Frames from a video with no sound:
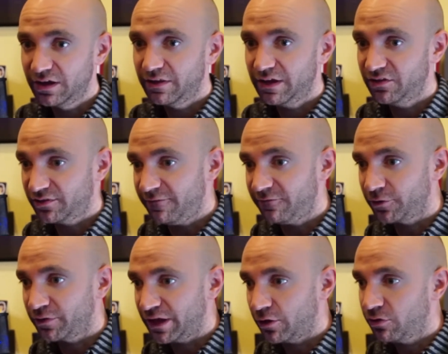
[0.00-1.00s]
They suffer.
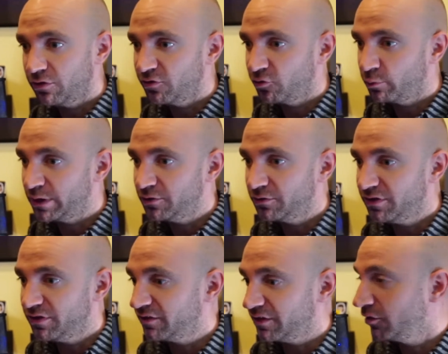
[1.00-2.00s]
They go through these weird things,